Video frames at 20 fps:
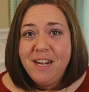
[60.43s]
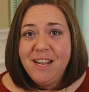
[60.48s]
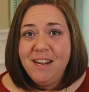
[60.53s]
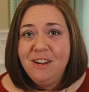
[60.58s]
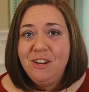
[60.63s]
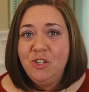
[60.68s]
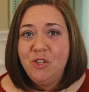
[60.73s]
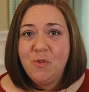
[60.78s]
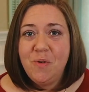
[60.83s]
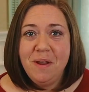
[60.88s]

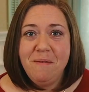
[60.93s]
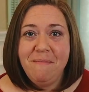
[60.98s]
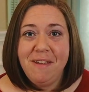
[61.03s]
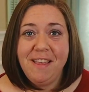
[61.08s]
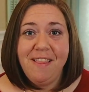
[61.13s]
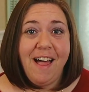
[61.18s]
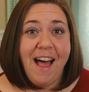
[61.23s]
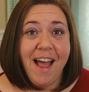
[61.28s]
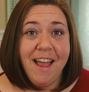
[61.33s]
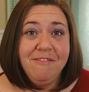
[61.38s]
to join me
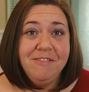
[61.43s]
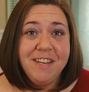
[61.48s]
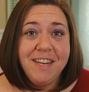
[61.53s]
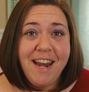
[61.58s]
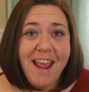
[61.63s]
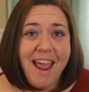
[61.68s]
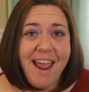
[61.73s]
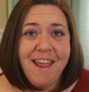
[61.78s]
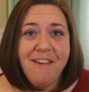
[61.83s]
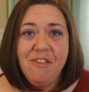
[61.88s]
live
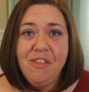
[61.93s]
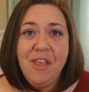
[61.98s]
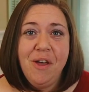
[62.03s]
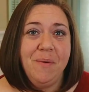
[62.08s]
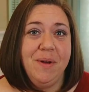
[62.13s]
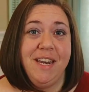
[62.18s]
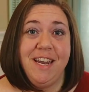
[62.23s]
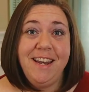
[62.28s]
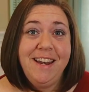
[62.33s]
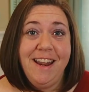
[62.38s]
today, even though
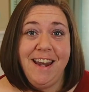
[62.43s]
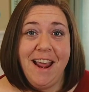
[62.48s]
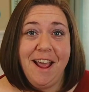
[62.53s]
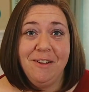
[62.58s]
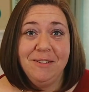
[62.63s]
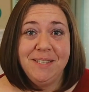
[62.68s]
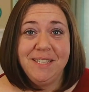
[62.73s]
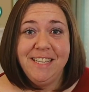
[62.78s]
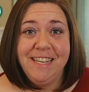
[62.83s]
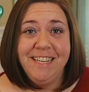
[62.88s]
we didn't
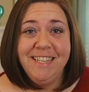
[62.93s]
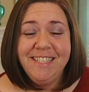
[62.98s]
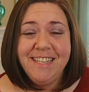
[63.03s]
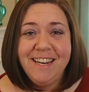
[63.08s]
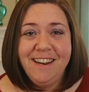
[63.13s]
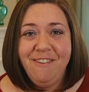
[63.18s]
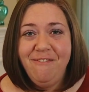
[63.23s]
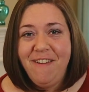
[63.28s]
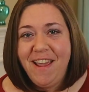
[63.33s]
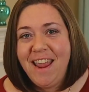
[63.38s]
announce this
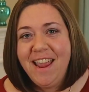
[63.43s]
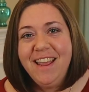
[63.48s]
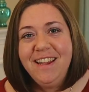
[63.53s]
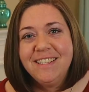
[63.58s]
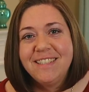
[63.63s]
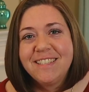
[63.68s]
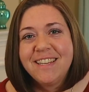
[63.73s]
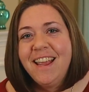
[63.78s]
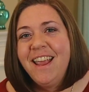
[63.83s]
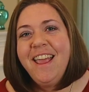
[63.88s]
in
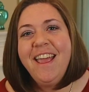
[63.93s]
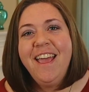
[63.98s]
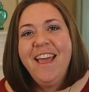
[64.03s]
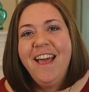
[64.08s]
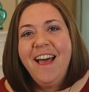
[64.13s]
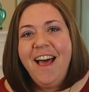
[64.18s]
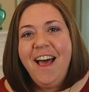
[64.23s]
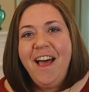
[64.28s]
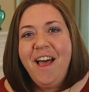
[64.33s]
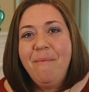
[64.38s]
advance.
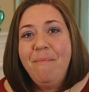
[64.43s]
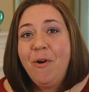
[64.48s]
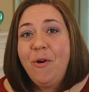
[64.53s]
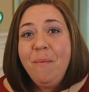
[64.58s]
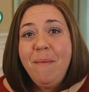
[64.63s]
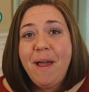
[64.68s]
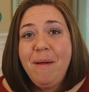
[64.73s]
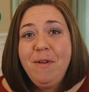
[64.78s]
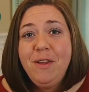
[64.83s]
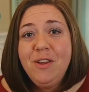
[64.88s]
Or
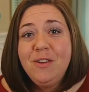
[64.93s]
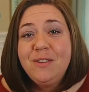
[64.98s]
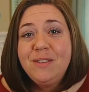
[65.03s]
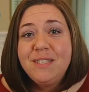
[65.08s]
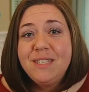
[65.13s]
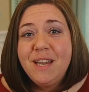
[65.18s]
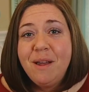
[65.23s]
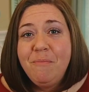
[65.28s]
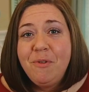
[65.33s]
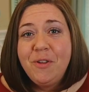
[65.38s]
maybe you'll
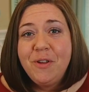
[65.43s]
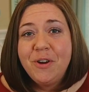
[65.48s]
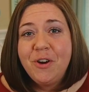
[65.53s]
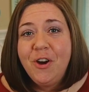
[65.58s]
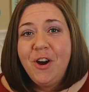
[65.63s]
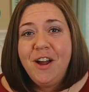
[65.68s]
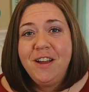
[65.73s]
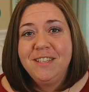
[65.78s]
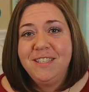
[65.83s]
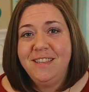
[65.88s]
stumble
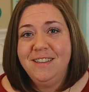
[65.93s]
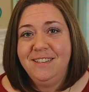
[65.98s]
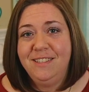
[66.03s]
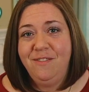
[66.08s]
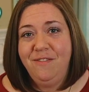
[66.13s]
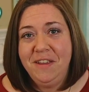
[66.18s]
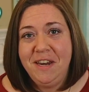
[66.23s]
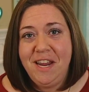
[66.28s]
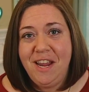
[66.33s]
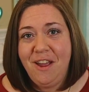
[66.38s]
across this
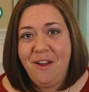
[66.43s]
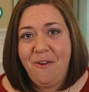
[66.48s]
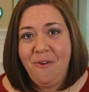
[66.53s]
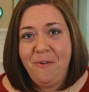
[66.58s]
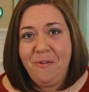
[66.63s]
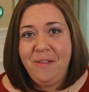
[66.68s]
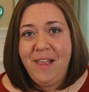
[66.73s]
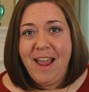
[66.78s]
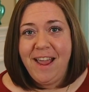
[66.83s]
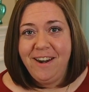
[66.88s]
video
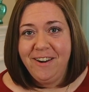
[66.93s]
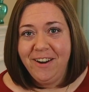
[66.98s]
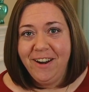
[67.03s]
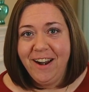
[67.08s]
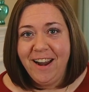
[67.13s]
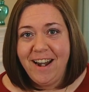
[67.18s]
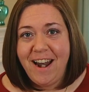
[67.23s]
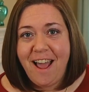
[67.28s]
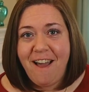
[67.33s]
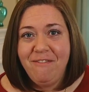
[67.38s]
later
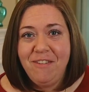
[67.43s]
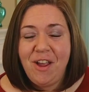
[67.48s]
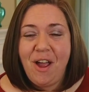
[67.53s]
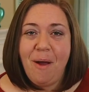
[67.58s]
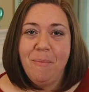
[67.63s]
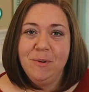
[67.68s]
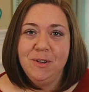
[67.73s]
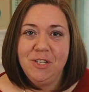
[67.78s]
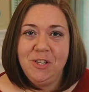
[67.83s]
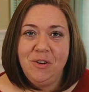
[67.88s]
and have the
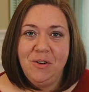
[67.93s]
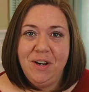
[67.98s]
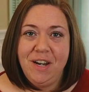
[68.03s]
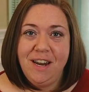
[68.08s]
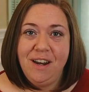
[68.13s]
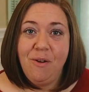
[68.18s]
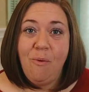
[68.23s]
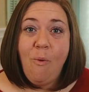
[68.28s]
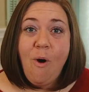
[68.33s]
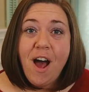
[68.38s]

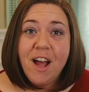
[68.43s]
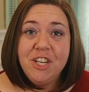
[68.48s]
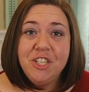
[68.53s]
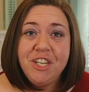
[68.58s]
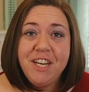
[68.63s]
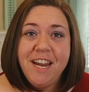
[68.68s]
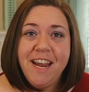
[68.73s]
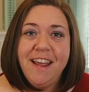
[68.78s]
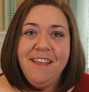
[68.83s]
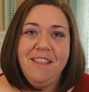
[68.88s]
opportunity to watch
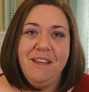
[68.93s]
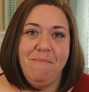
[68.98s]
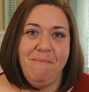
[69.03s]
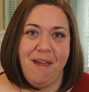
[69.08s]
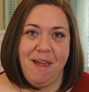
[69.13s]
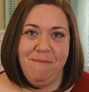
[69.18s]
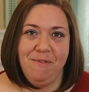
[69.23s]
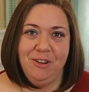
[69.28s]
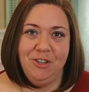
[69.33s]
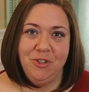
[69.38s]
it and then
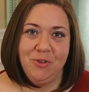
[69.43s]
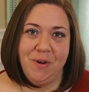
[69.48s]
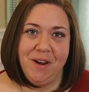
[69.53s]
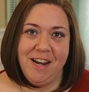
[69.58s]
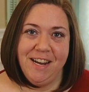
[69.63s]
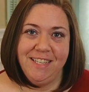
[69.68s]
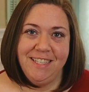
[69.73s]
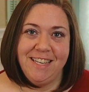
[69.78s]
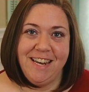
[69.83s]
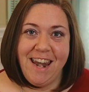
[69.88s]
maybe join
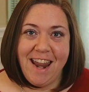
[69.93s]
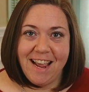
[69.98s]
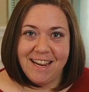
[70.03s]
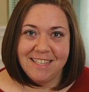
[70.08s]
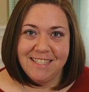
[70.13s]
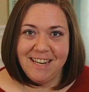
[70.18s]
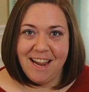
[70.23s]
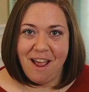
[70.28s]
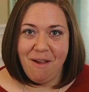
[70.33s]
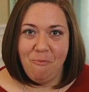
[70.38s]
us
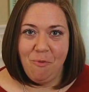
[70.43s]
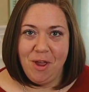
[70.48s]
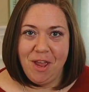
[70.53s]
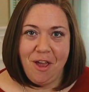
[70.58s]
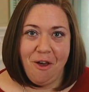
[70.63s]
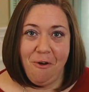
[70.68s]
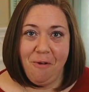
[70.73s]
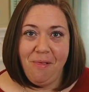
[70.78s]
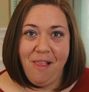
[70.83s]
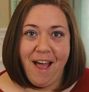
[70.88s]
next time we
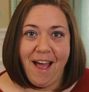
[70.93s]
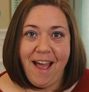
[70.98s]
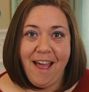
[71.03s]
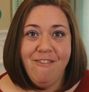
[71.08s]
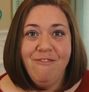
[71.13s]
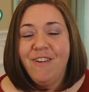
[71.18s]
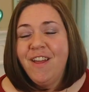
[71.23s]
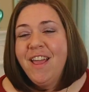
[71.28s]
go live